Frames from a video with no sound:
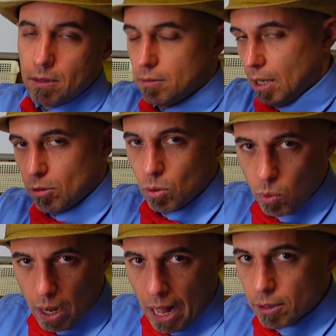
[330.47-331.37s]
I don't know
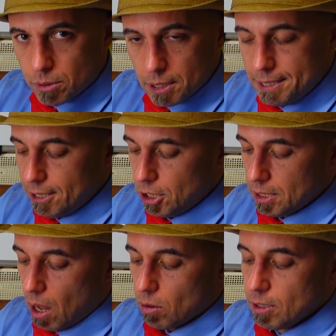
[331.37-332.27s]
what country you're teaching
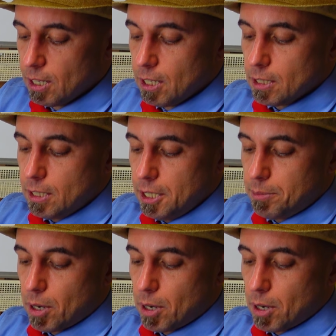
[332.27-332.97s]
now. Kids